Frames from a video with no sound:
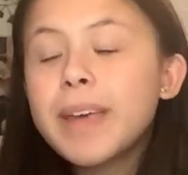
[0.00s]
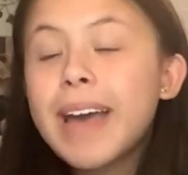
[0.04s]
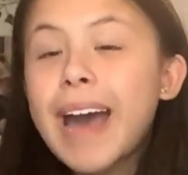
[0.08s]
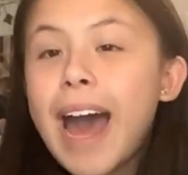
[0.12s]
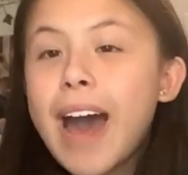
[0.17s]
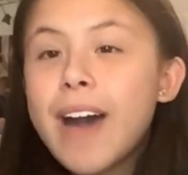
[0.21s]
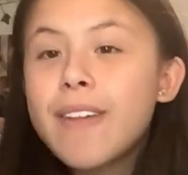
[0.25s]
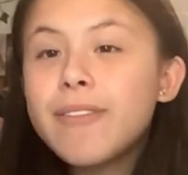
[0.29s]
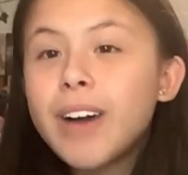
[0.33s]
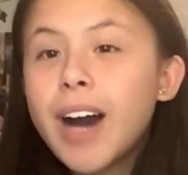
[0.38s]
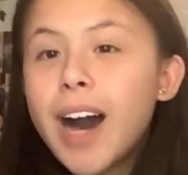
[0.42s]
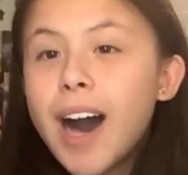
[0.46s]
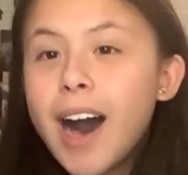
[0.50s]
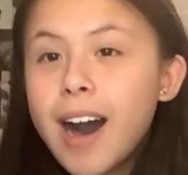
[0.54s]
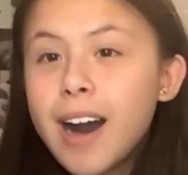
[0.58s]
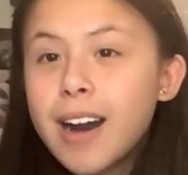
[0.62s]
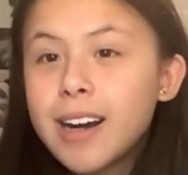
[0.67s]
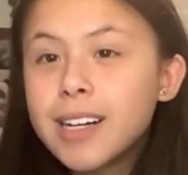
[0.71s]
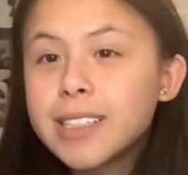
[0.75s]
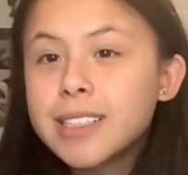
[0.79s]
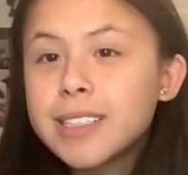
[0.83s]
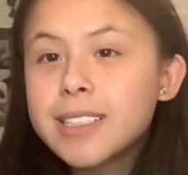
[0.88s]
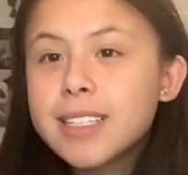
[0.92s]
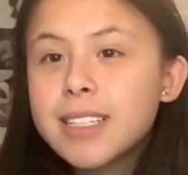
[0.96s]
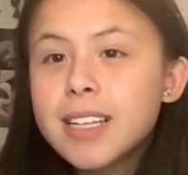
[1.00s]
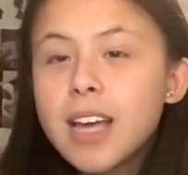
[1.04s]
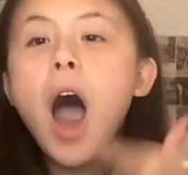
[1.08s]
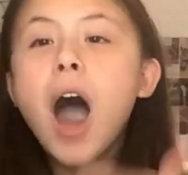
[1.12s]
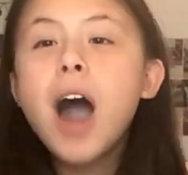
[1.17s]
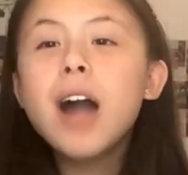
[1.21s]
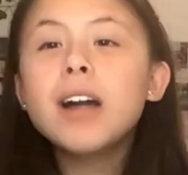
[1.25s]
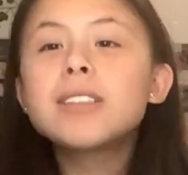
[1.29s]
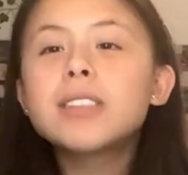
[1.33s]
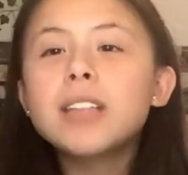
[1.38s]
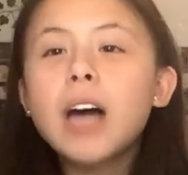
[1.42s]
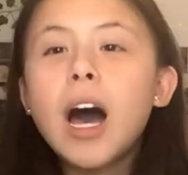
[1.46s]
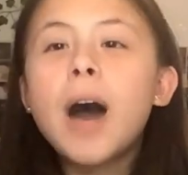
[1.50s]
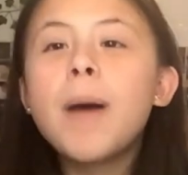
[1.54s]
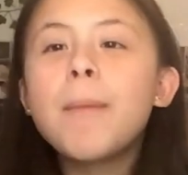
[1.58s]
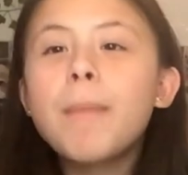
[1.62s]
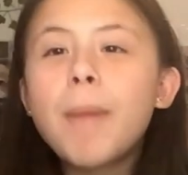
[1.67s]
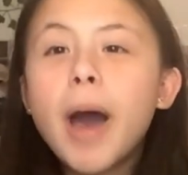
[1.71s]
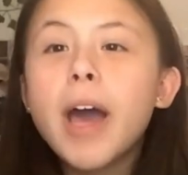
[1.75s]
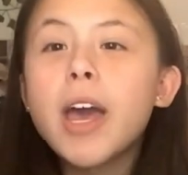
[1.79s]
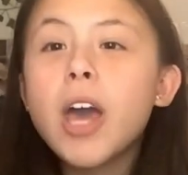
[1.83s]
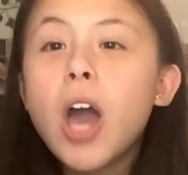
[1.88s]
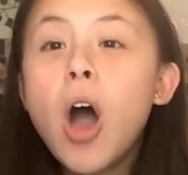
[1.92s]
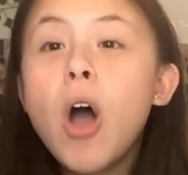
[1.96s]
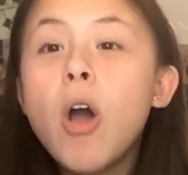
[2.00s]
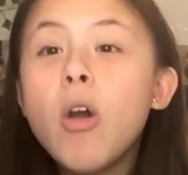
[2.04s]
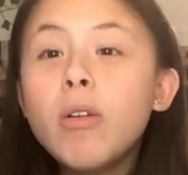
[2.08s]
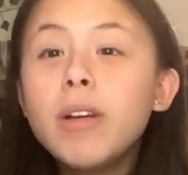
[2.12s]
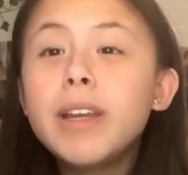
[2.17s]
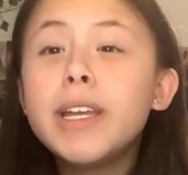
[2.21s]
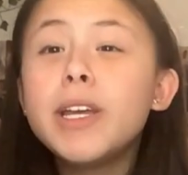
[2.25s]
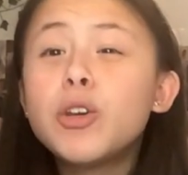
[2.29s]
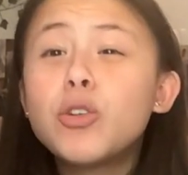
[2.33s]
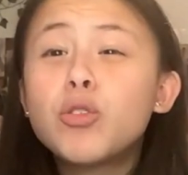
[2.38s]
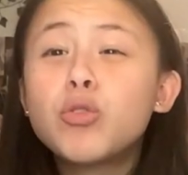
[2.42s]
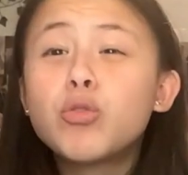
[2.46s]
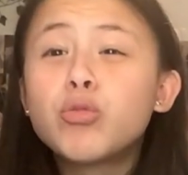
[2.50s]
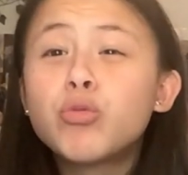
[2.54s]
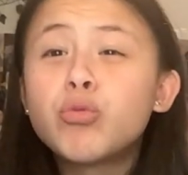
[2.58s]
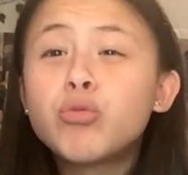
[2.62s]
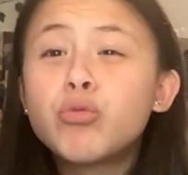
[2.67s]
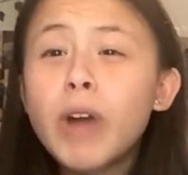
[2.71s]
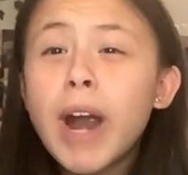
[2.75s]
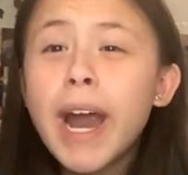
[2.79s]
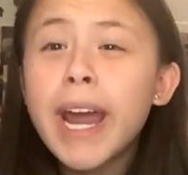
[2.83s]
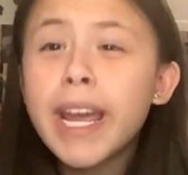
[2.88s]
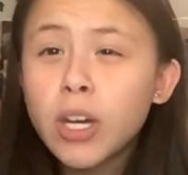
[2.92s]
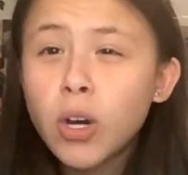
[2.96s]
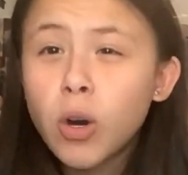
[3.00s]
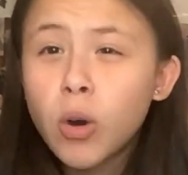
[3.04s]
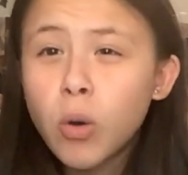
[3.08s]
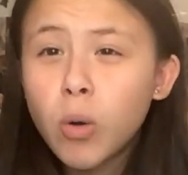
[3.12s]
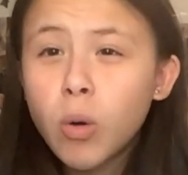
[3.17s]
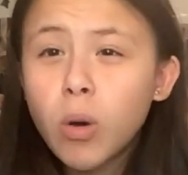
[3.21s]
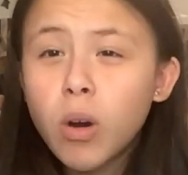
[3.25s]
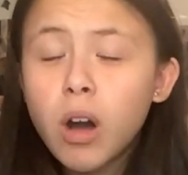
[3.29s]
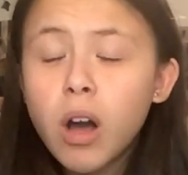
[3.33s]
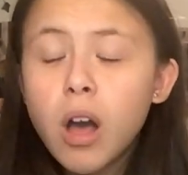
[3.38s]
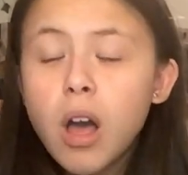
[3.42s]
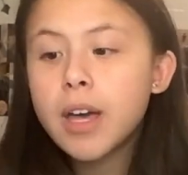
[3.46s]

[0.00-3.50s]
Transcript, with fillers: we have Uggs. Uggs are my holy grail.